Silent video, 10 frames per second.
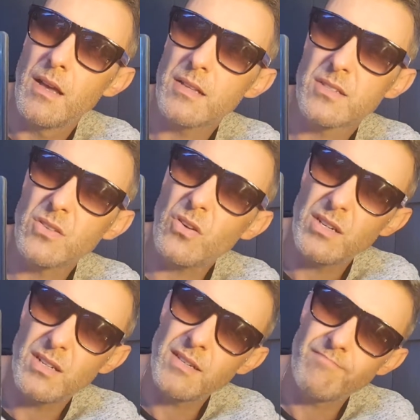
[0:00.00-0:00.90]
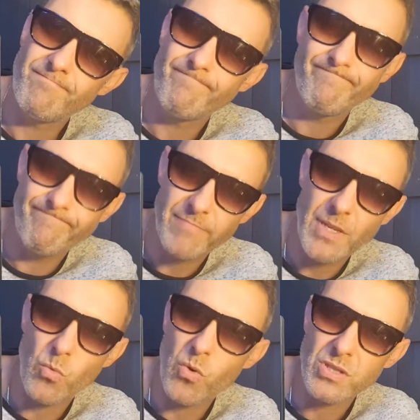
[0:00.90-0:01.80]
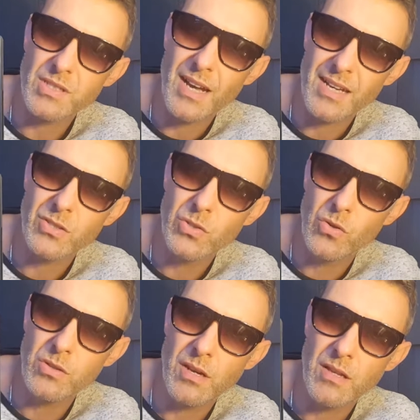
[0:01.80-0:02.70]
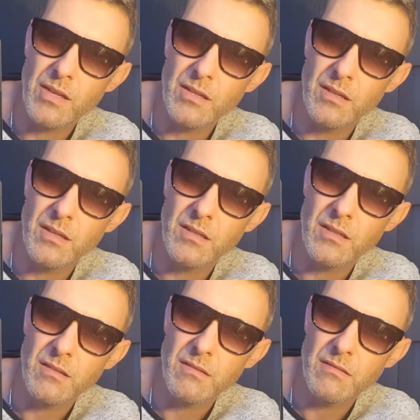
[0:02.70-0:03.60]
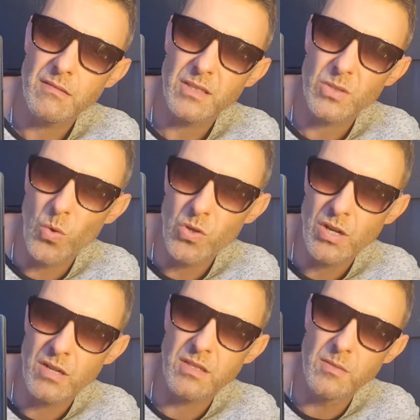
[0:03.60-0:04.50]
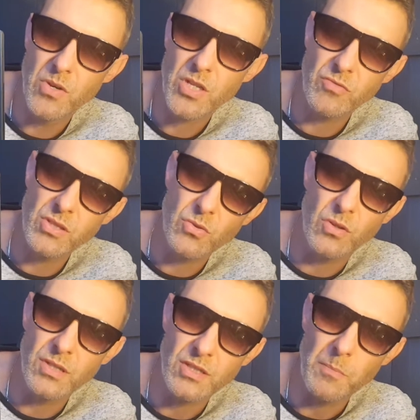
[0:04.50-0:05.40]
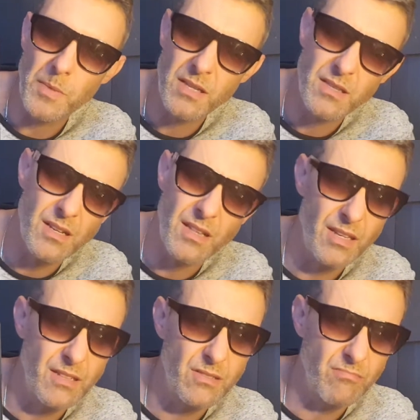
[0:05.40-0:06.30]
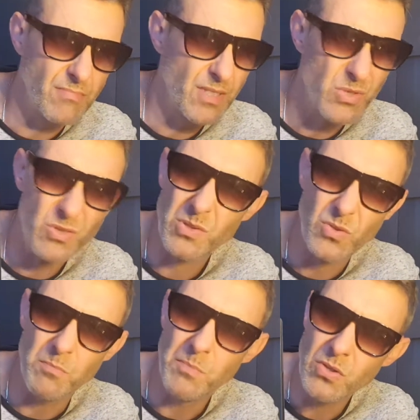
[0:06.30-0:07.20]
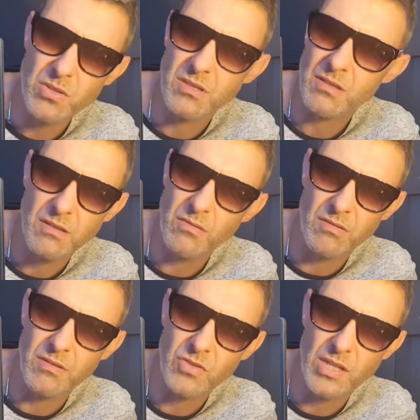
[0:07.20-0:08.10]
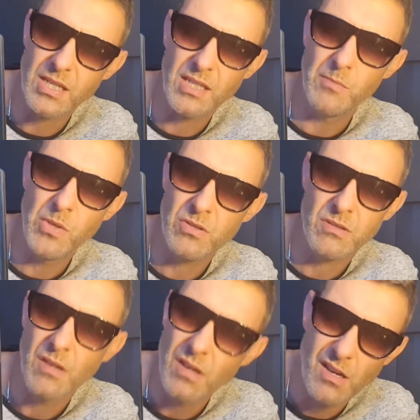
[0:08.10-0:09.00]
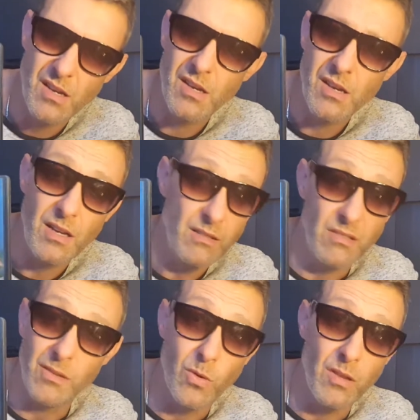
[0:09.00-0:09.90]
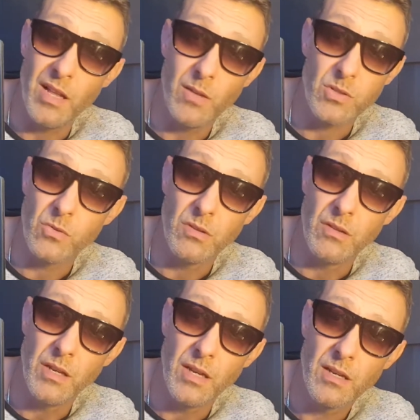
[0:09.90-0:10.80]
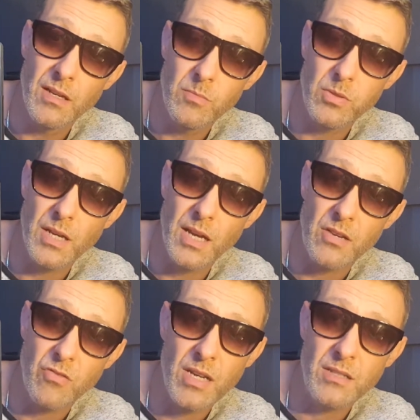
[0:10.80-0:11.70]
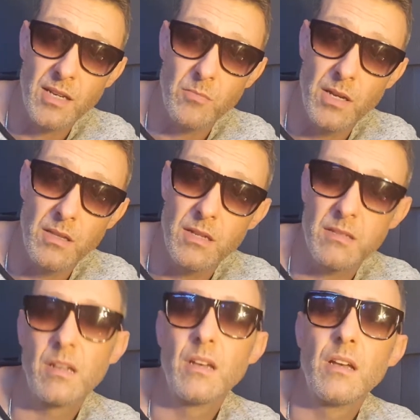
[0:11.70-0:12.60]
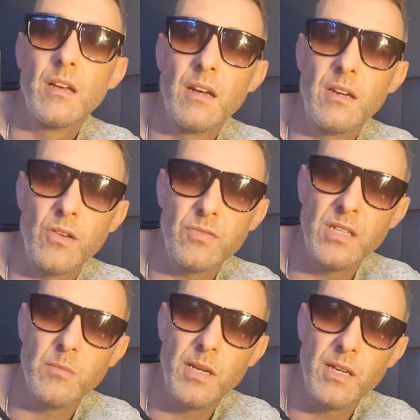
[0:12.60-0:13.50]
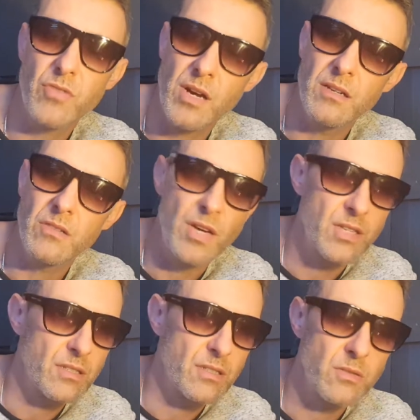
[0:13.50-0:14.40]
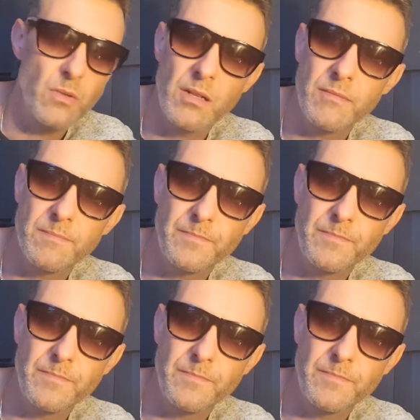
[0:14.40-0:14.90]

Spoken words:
it wasn't as good. I think the soldiers and the mercenaries sort of disappeared. I think some sort of mutants were trying to kill the mutants. Don't know what the hell was going on there. But Crytek made this. And obviously they made Crysis as well.